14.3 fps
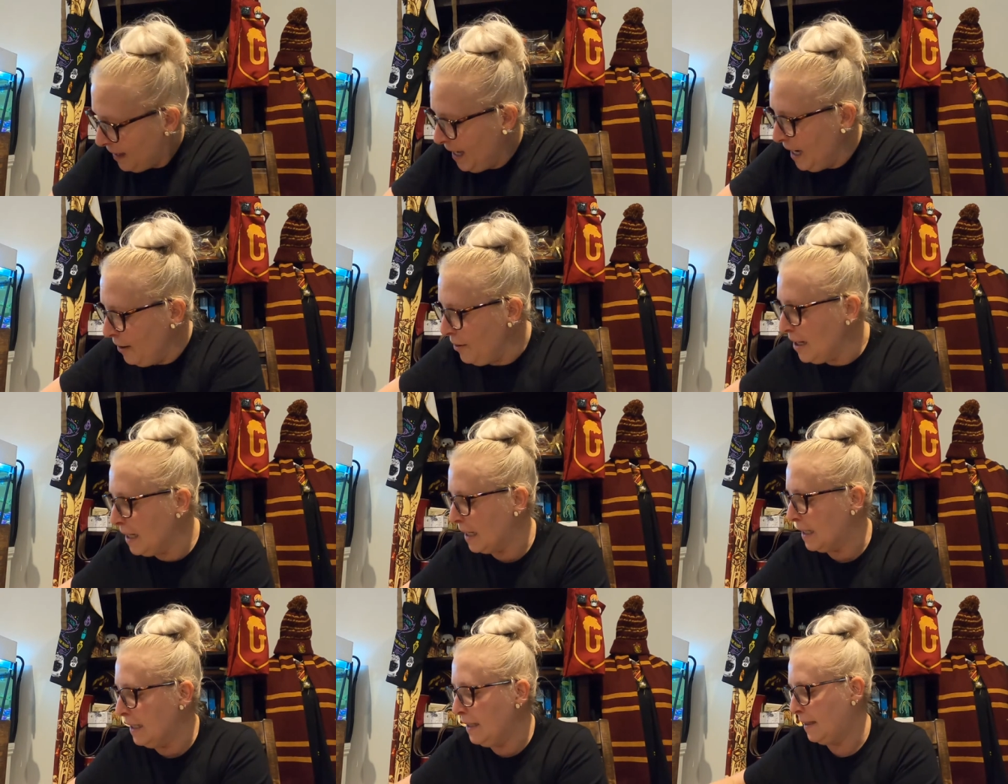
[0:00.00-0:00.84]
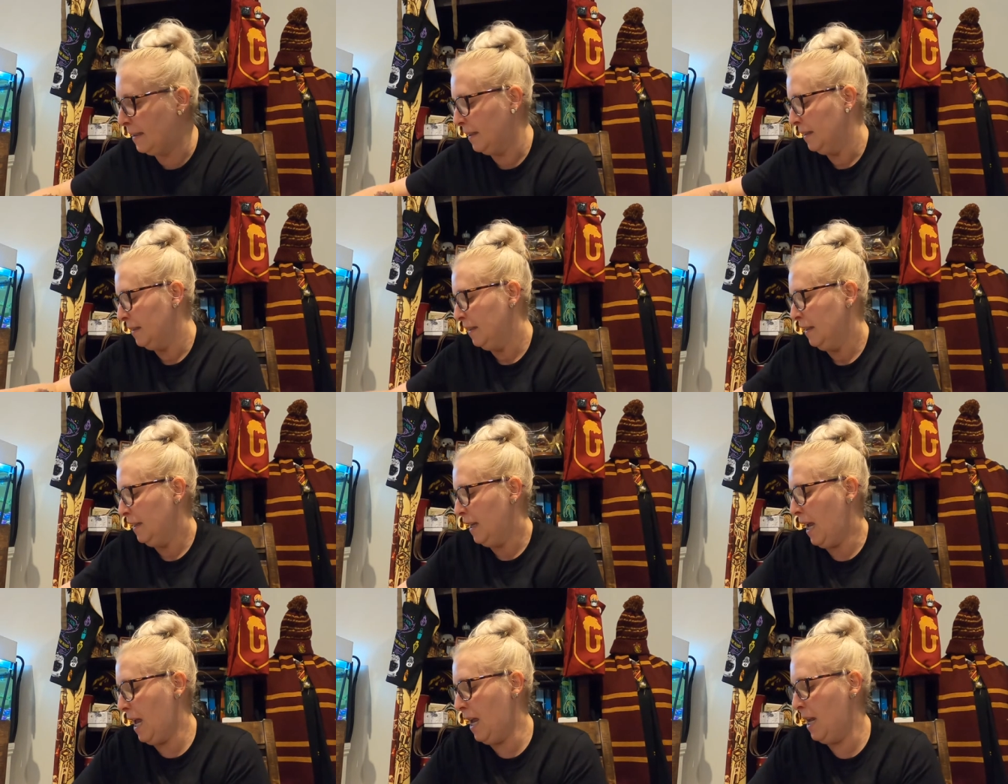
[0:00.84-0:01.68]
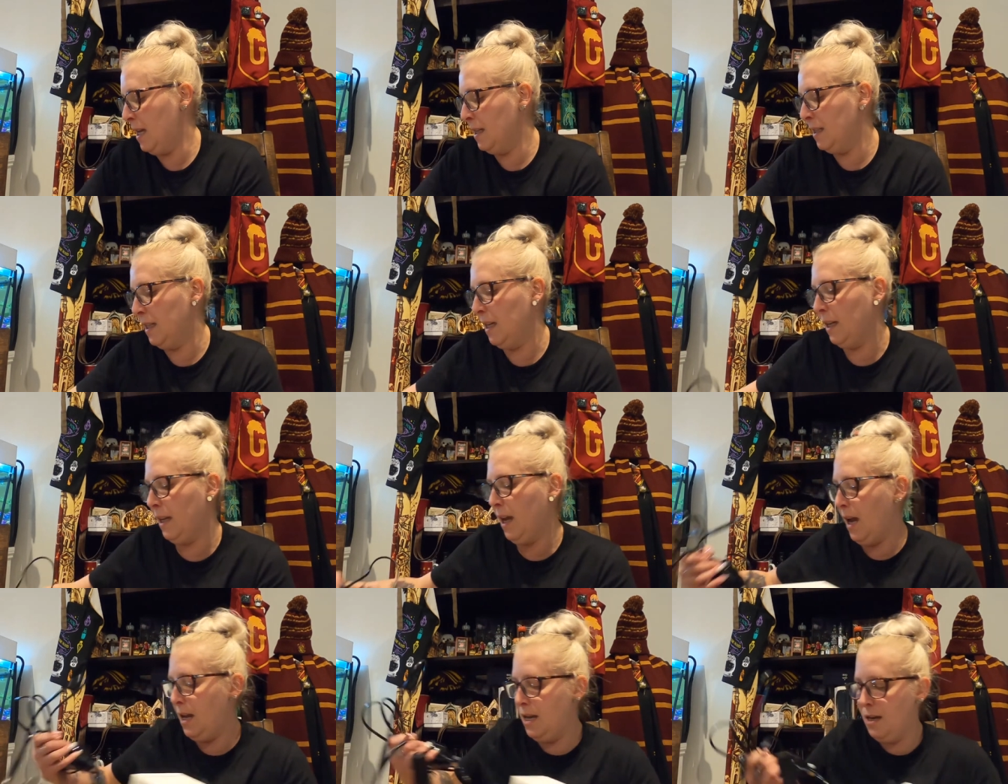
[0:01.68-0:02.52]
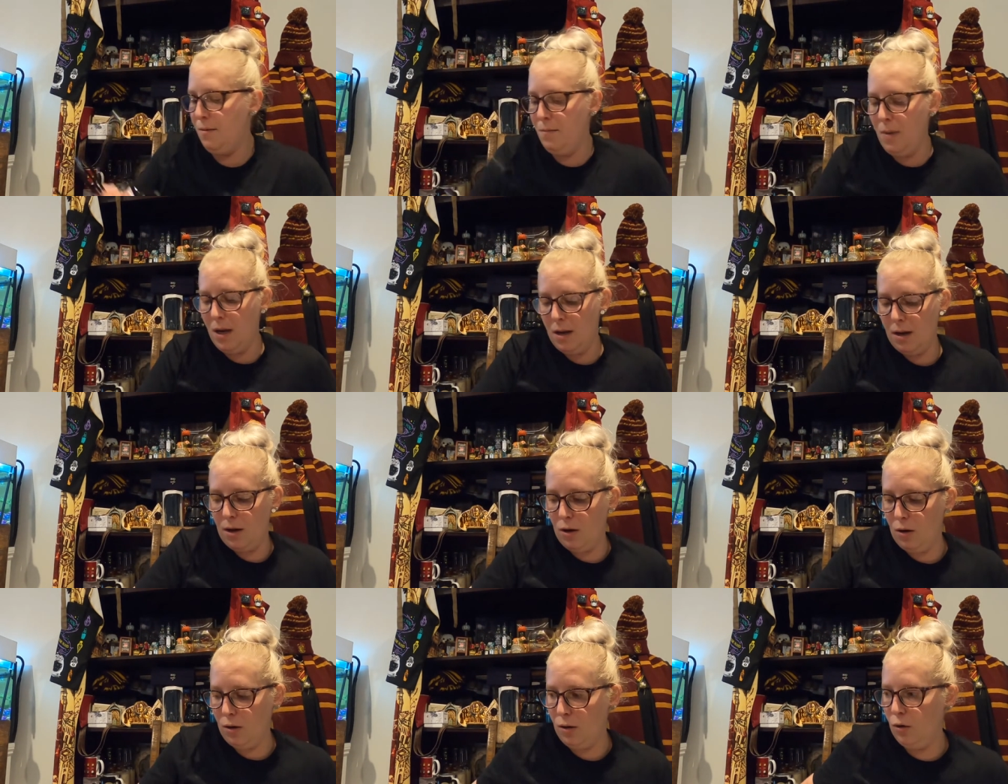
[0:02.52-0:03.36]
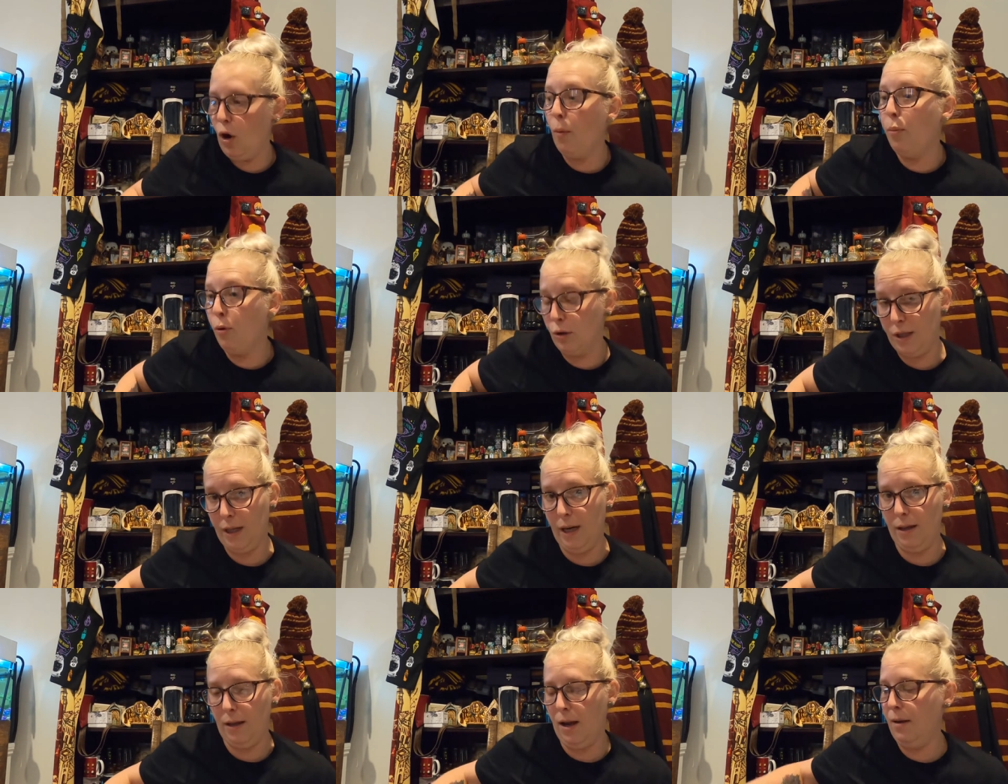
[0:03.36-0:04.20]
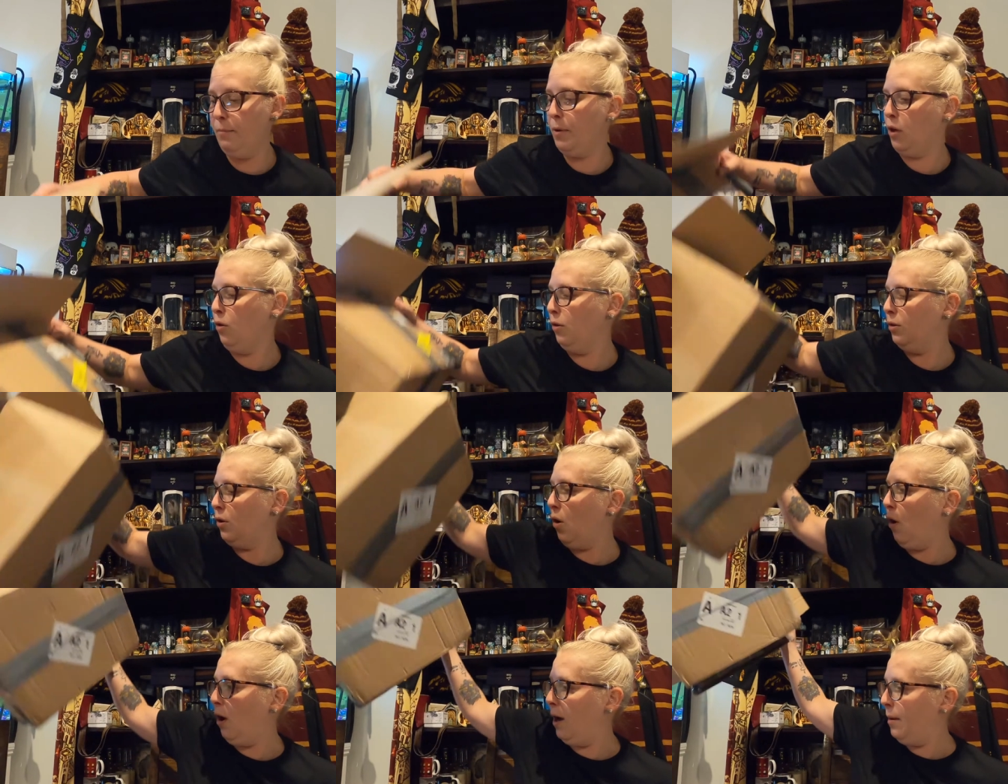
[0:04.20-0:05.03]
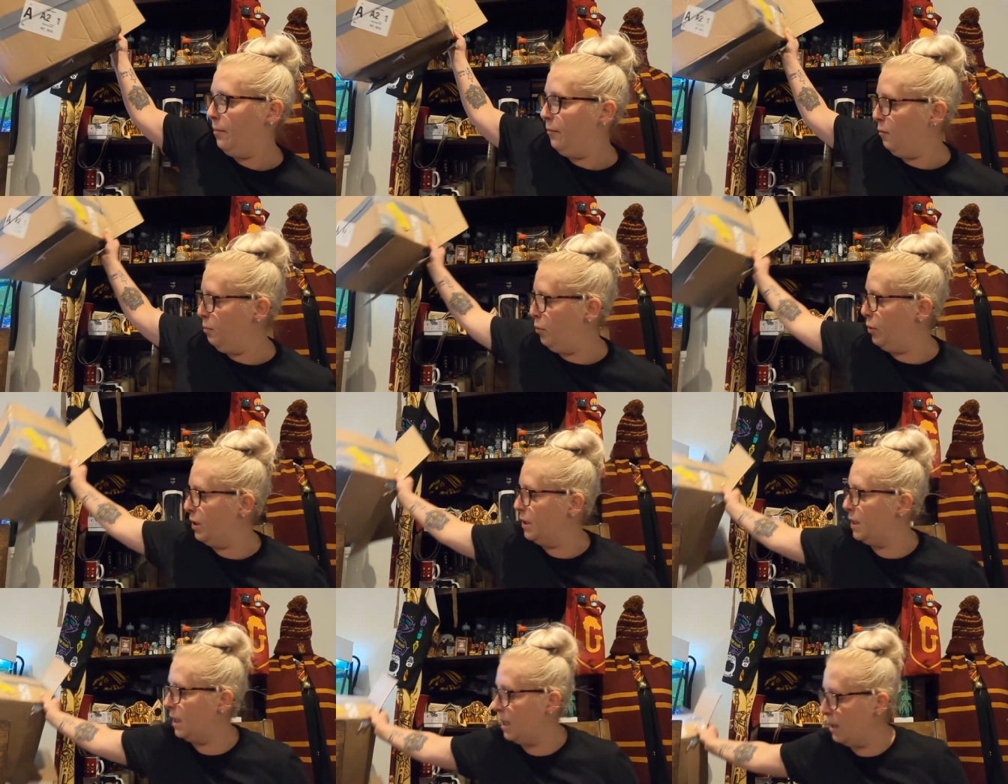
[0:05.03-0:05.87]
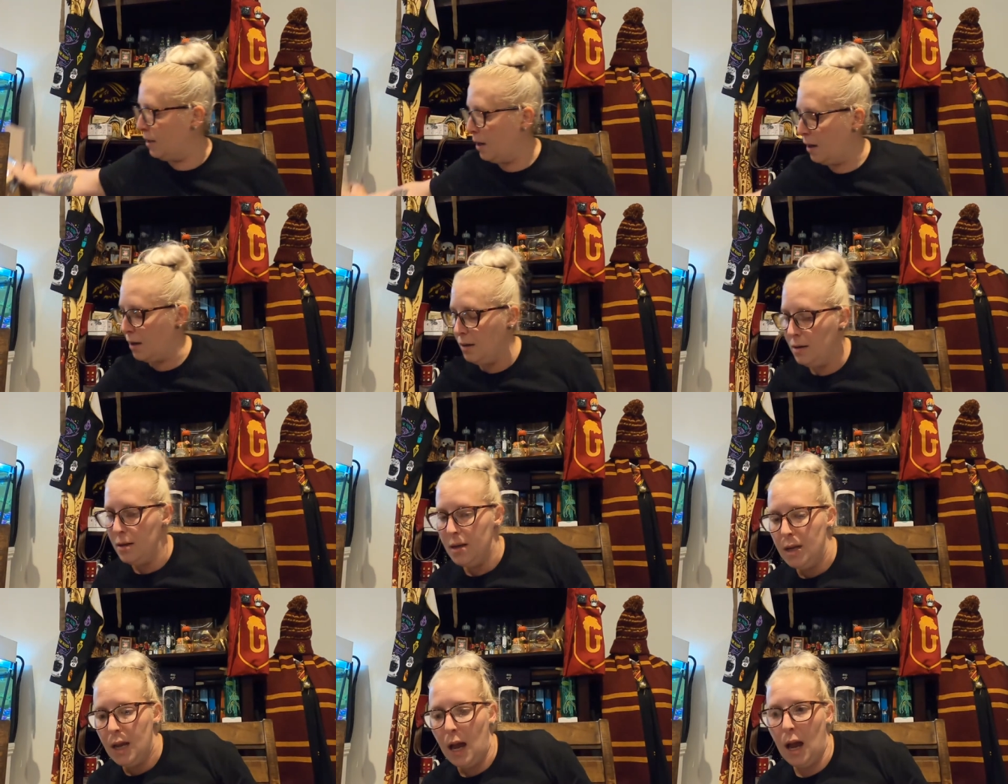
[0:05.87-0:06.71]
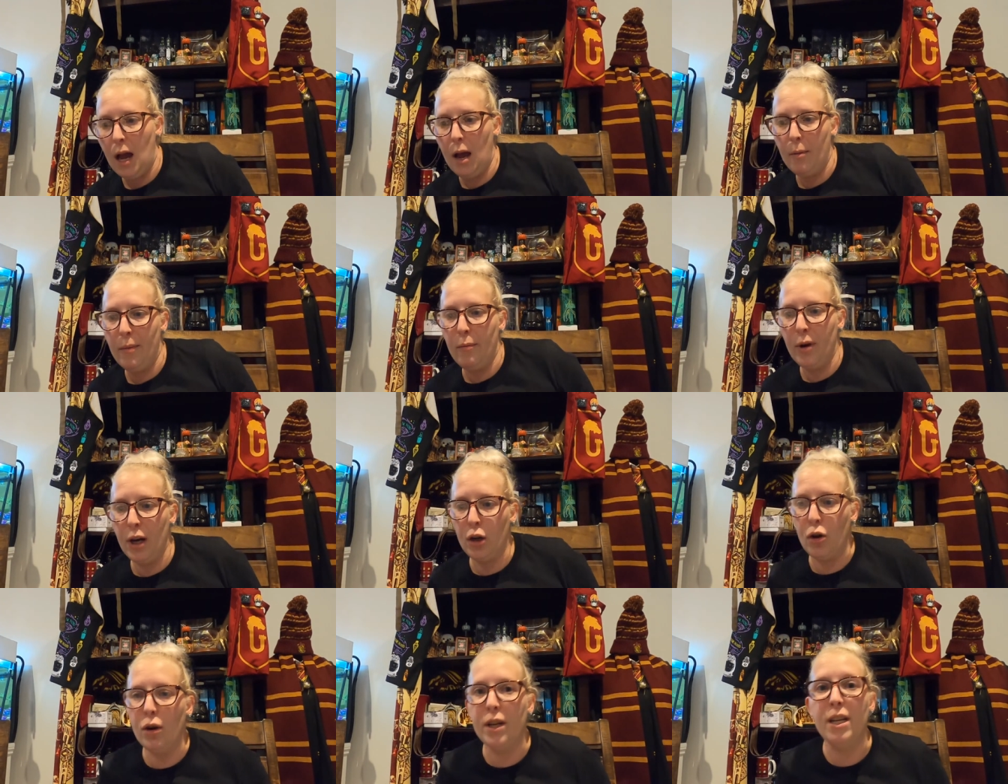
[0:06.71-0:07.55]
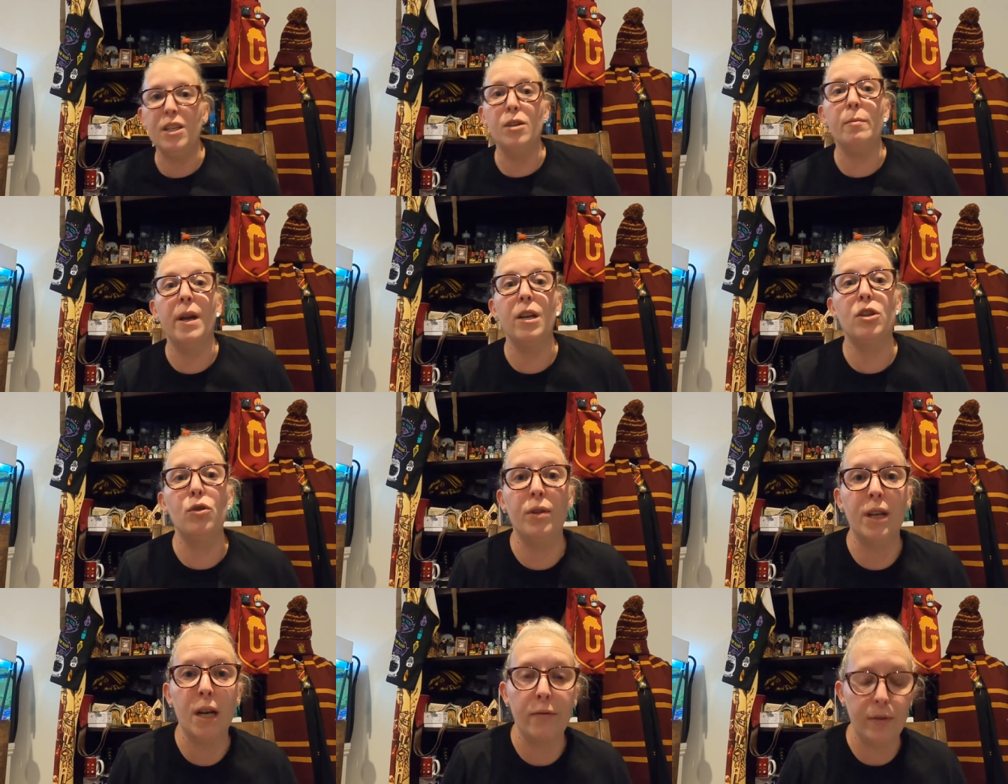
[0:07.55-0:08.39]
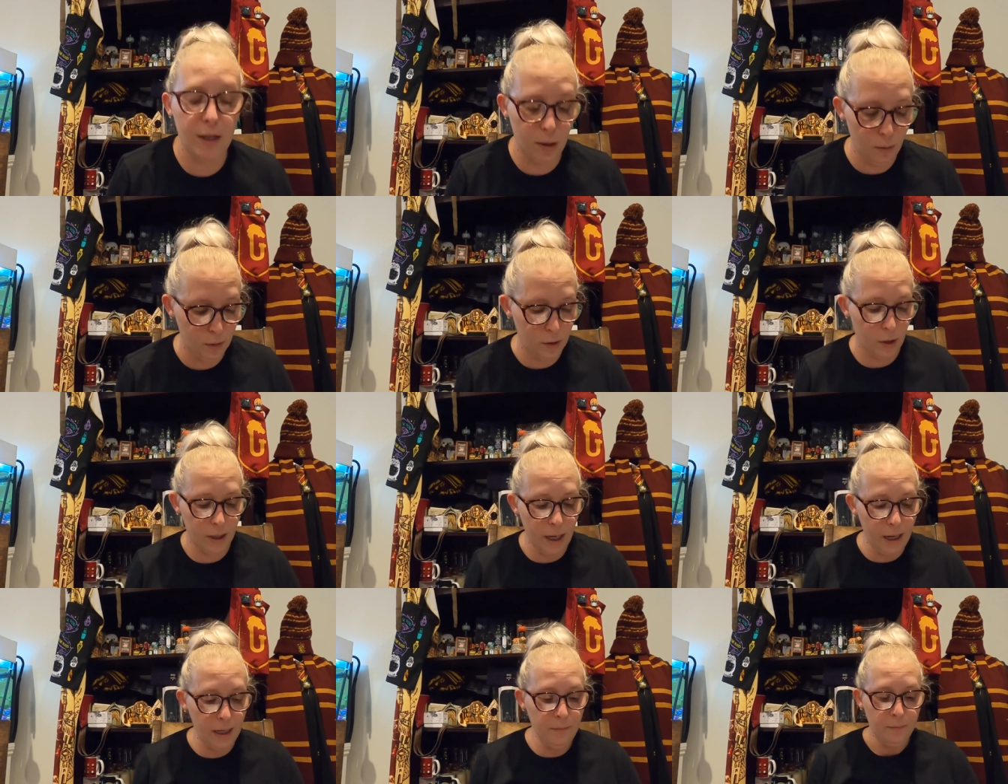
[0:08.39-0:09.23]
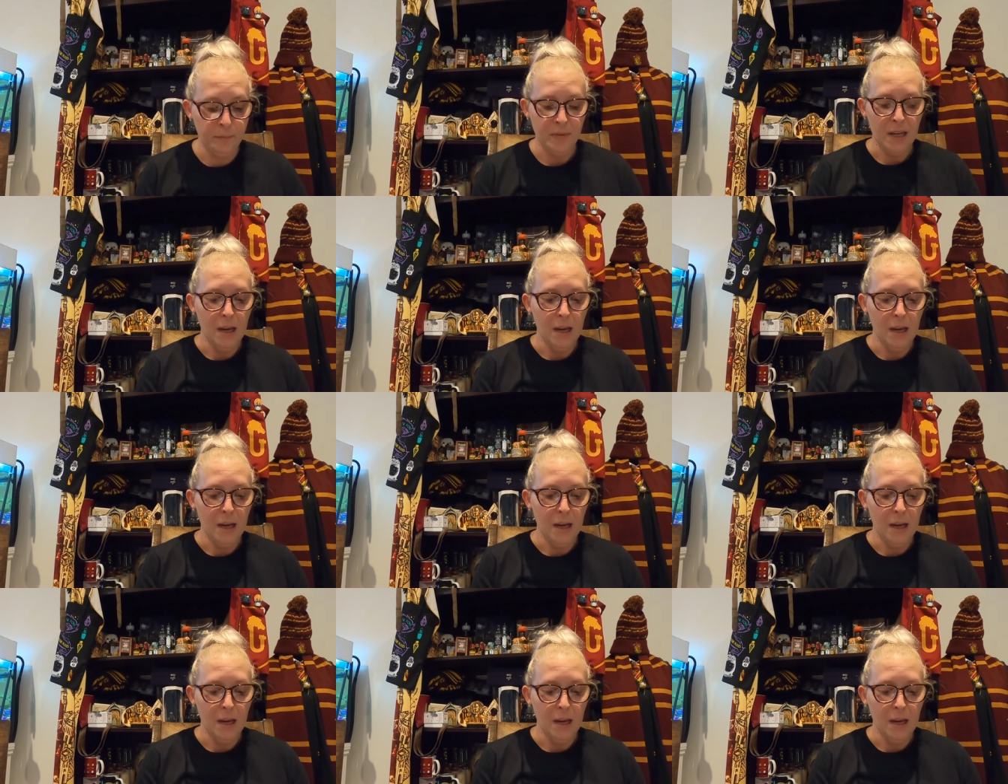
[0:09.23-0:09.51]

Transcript: here it is and it came not put together because I put it together um, when it got here to make sure that everything was okay.